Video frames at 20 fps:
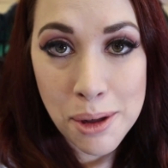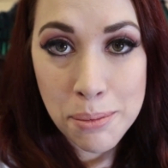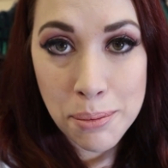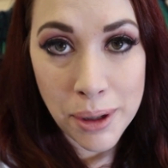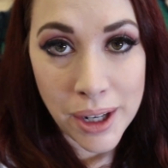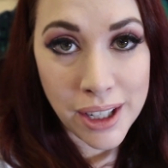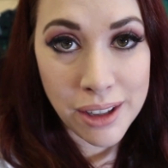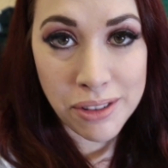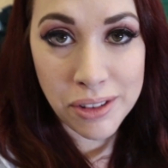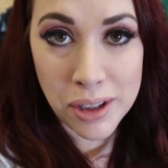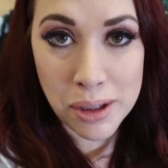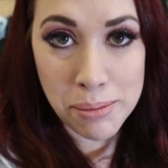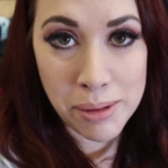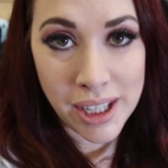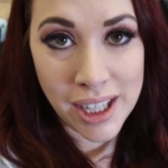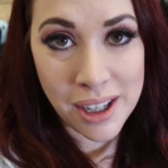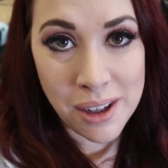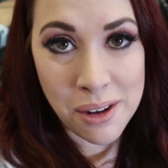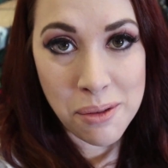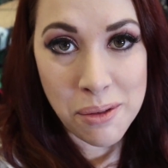a break for a
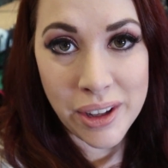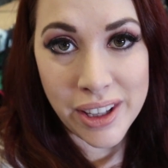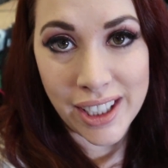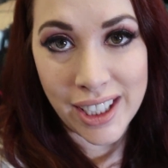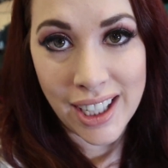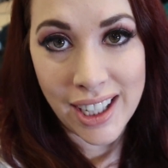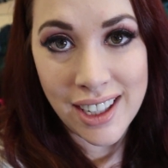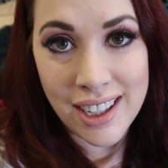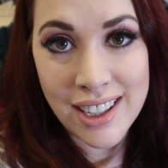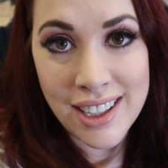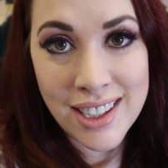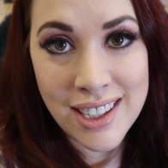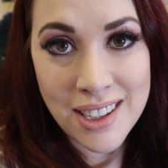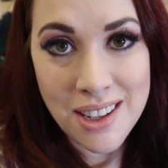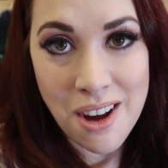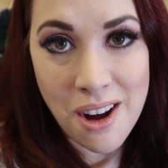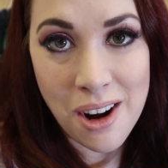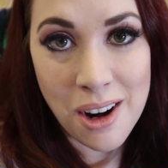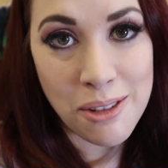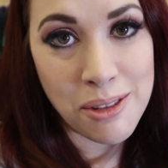minute while the
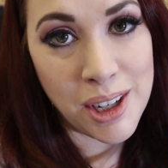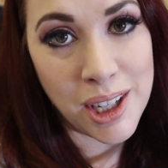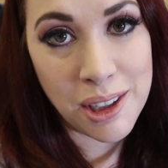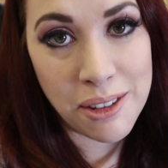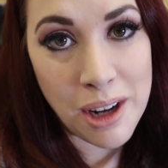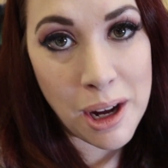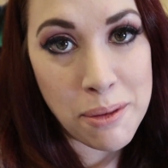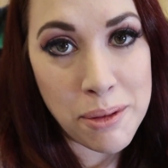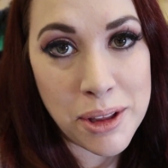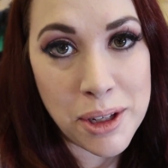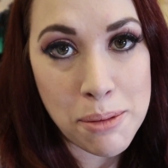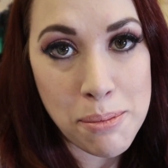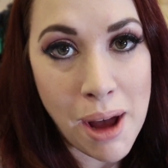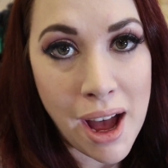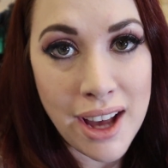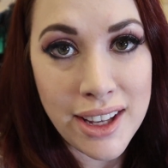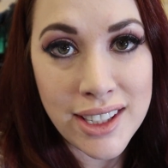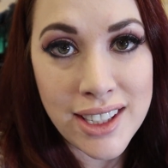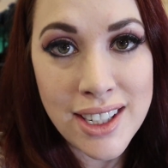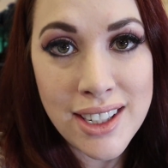kids are running around with their
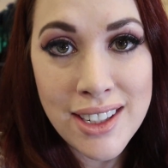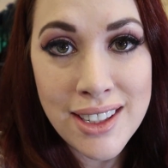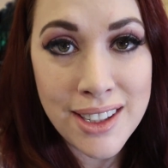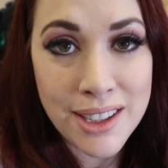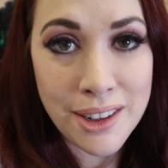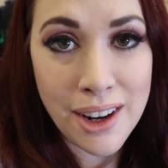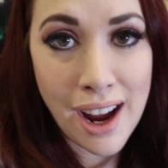passes.